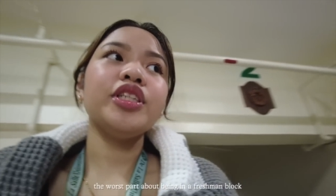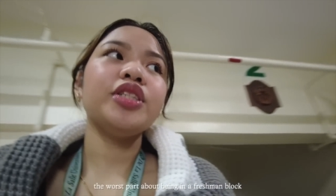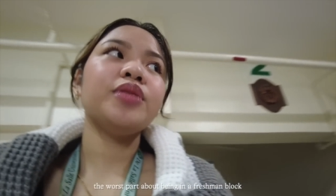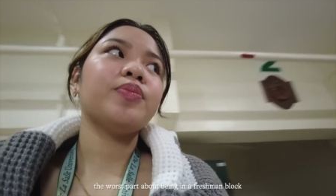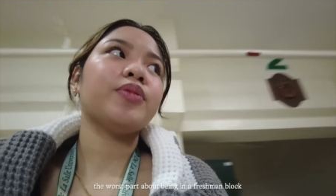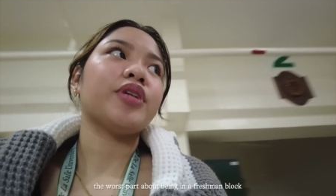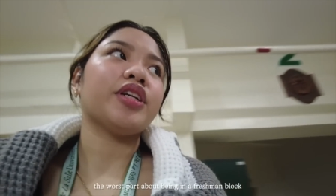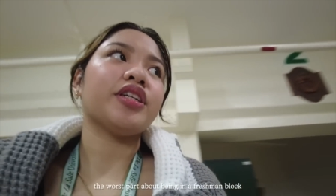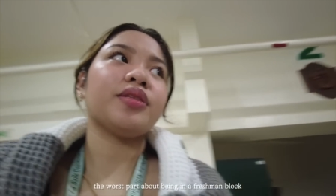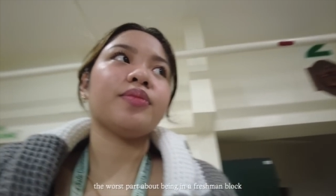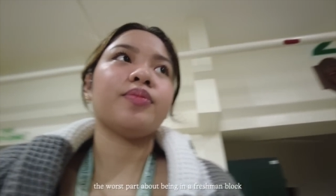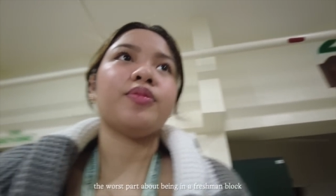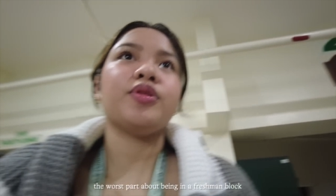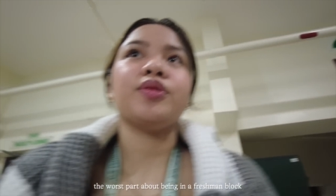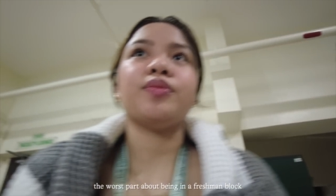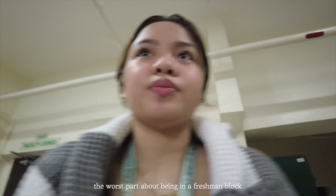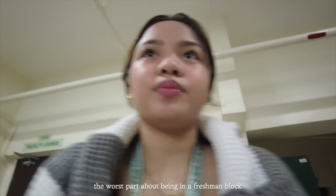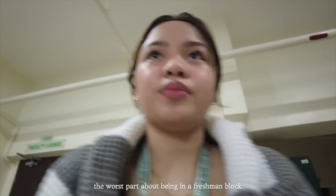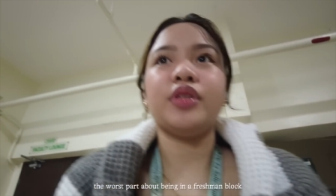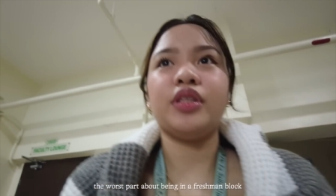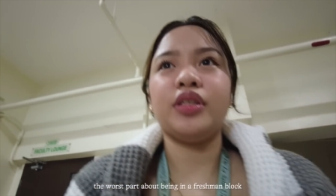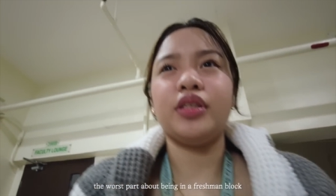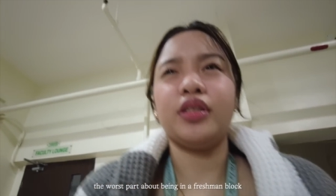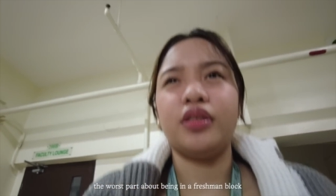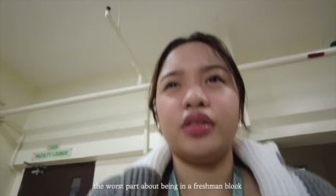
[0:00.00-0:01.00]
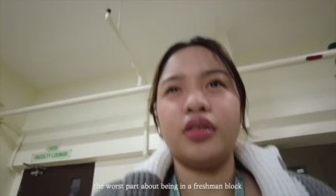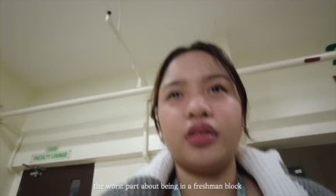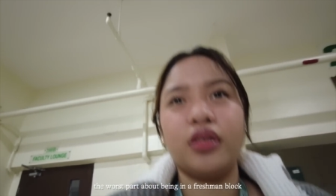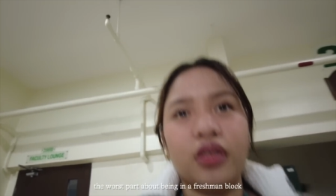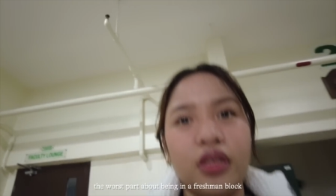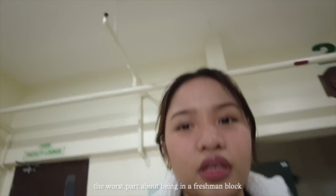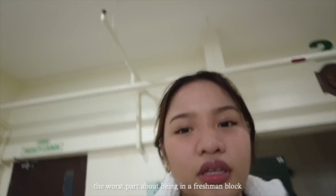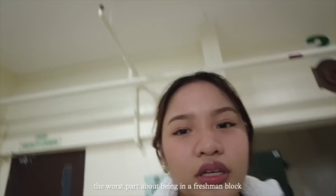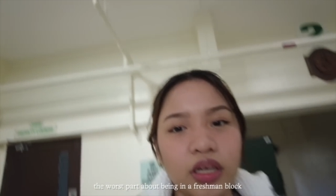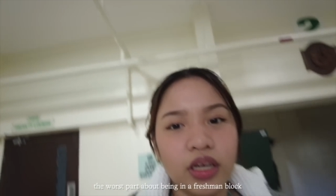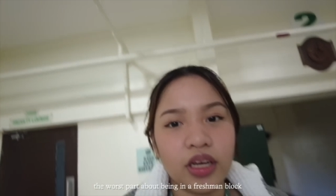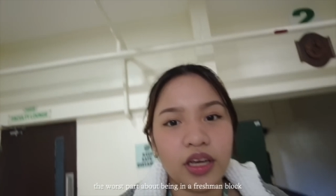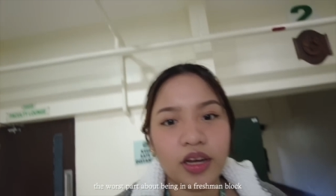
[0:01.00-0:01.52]
The part about being
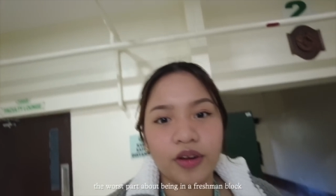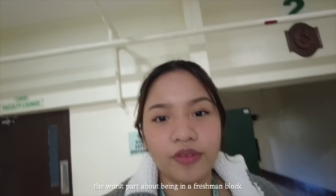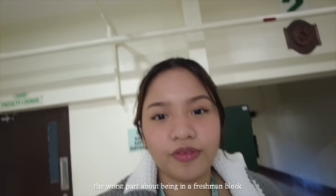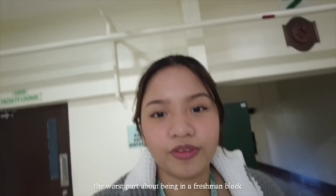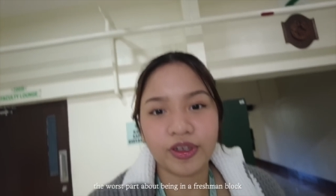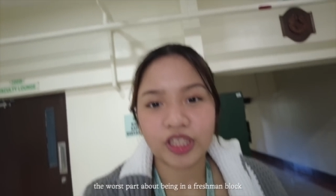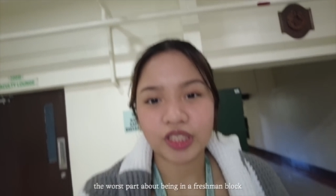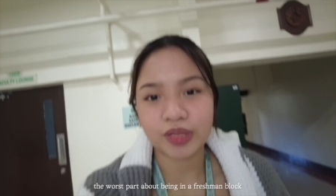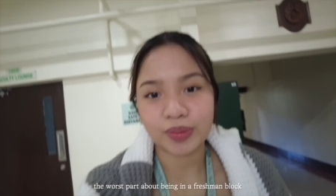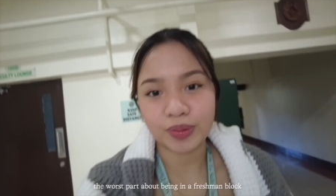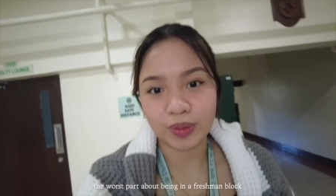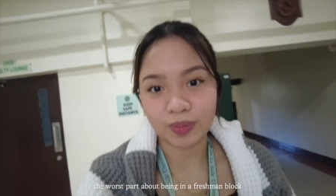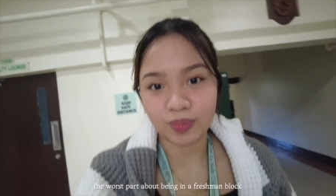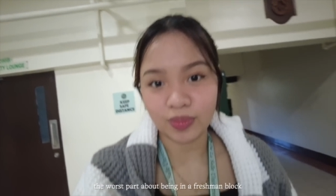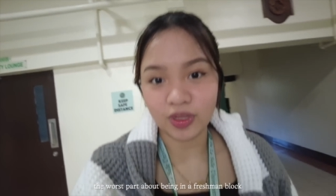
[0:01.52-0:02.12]
in a freshman